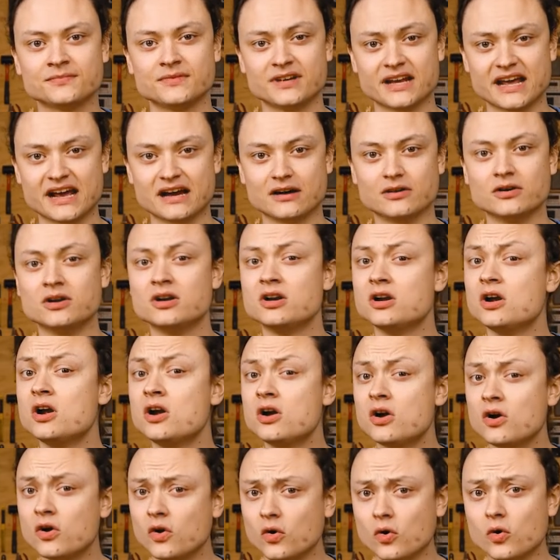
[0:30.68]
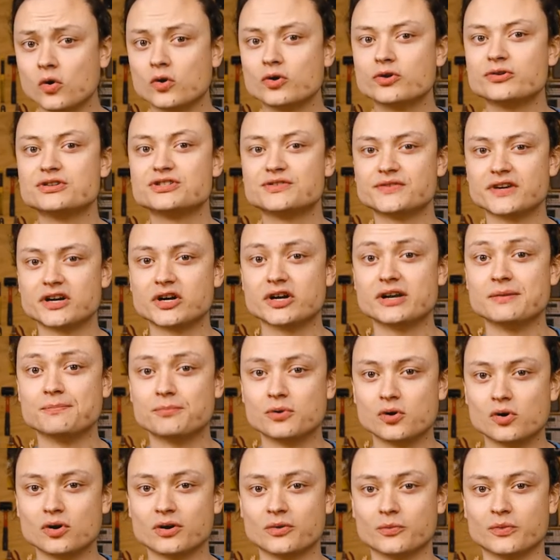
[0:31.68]
Now, order is very
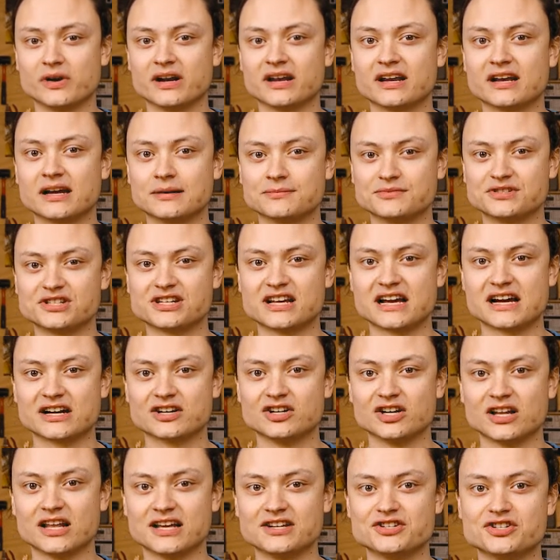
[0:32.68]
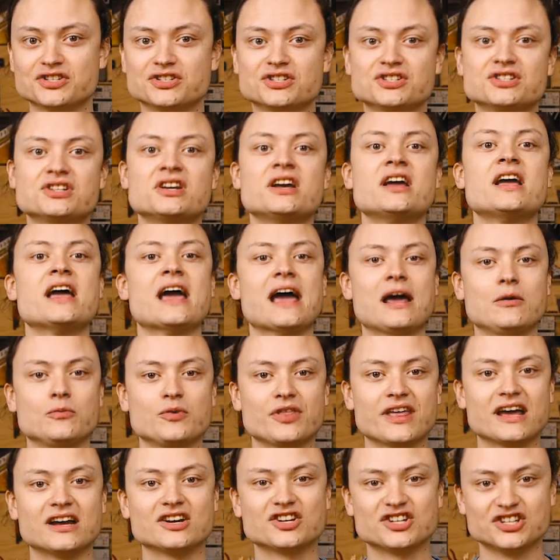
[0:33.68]
important when it comes to calculations, and
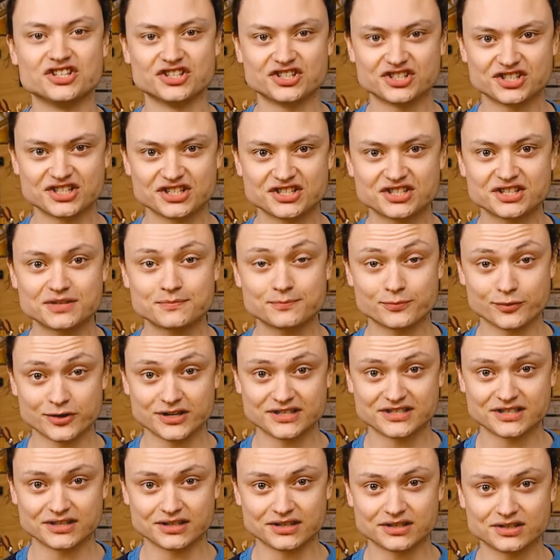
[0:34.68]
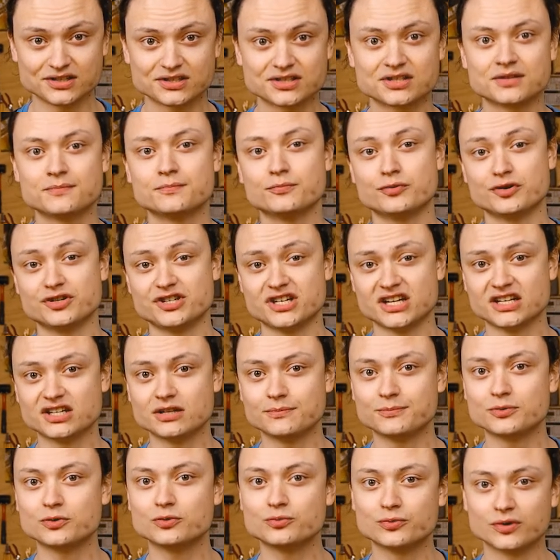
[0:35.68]
without consistent precedents,
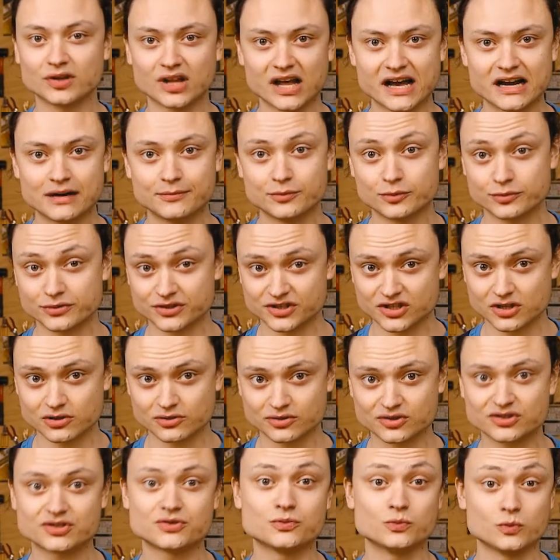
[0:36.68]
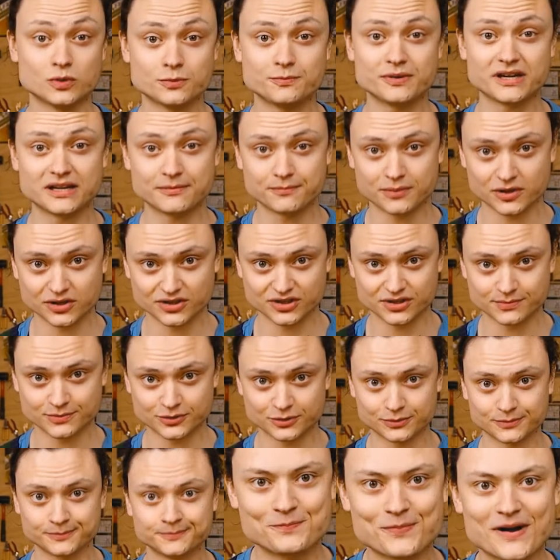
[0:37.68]
predictable, reliable results would be
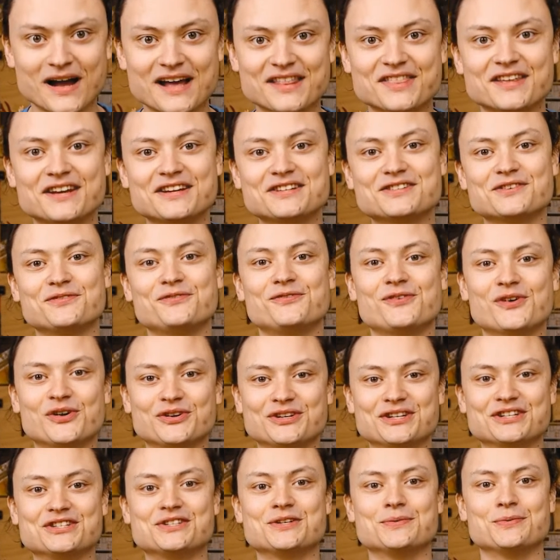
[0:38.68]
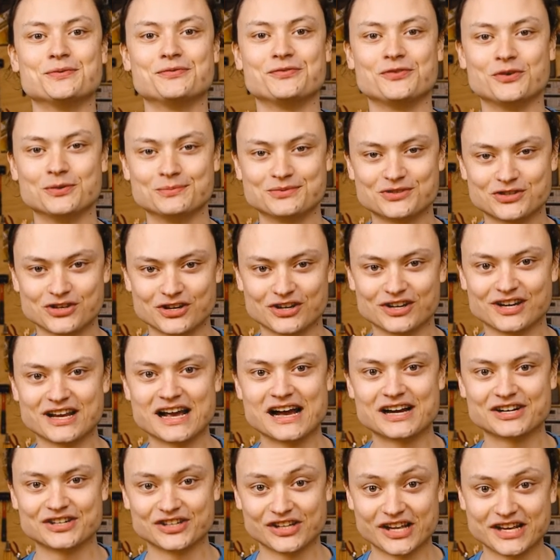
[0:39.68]
impossible. Python has a fondness to perform certain
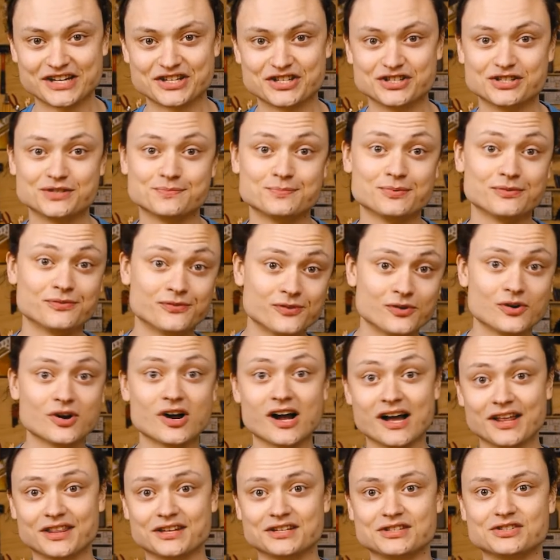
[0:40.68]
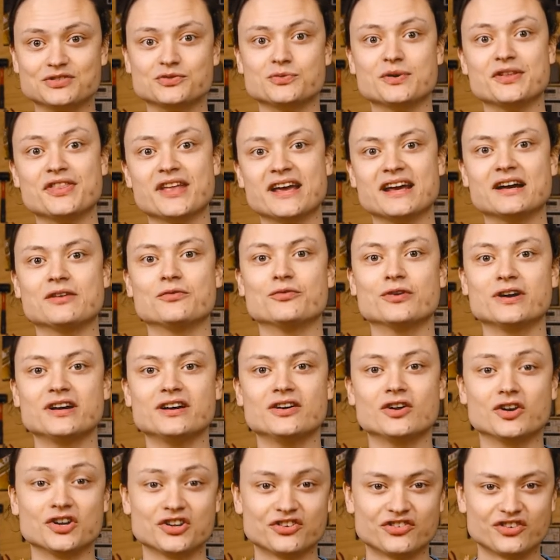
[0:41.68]
calculations before others when they are
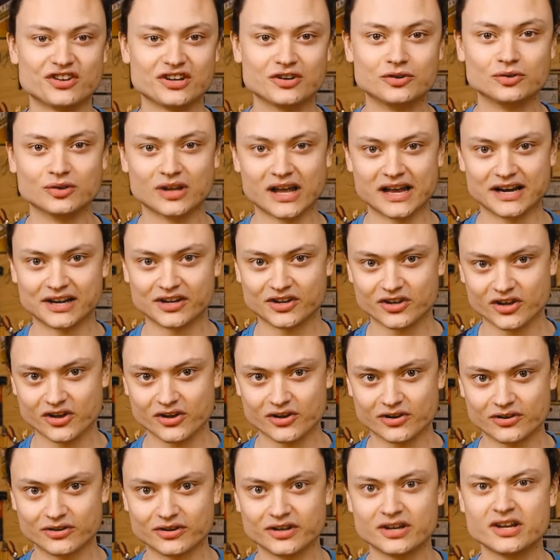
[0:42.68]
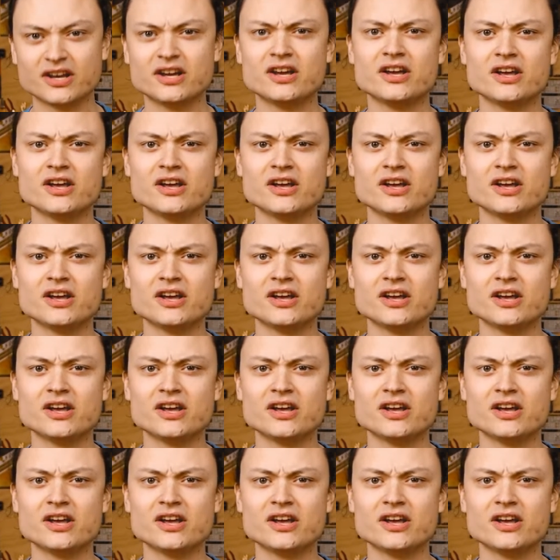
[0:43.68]
written on a single line of code.